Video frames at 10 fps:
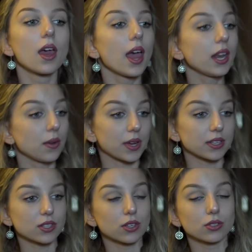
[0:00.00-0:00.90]

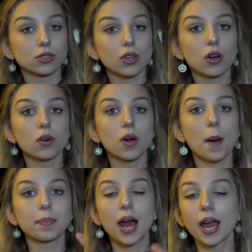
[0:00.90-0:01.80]
Anyways, so
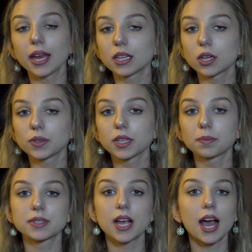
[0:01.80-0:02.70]
applying liquid
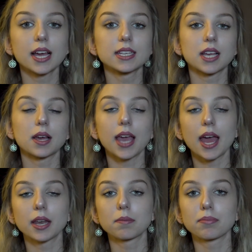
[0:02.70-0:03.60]
lips, guys,
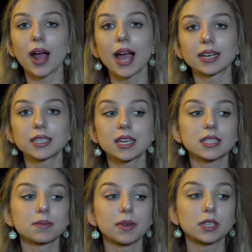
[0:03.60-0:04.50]
again,
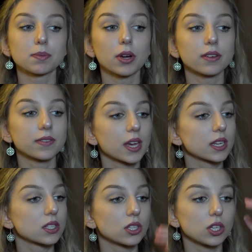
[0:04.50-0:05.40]
practice makes
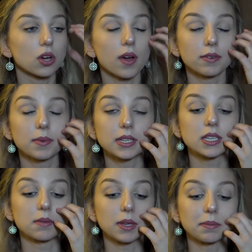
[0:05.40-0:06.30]
perfect. You know, everybody's
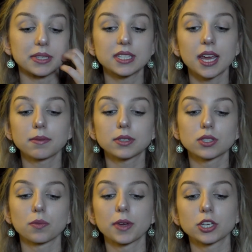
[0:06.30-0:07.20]
gonna make mistakes,
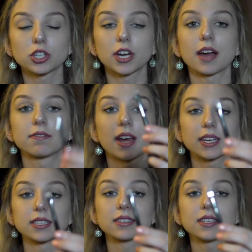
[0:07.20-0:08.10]
so make sure to have that
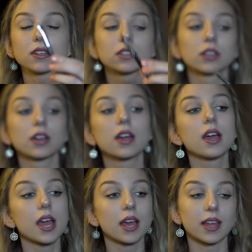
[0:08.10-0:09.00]
concealer
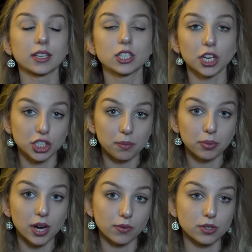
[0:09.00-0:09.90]
and that touch-up
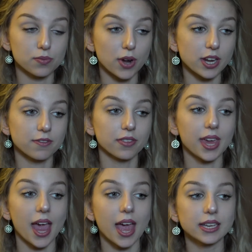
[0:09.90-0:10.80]
brush ready for
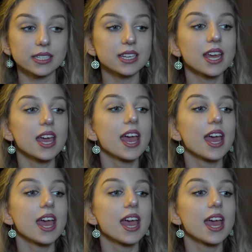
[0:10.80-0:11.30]
the end.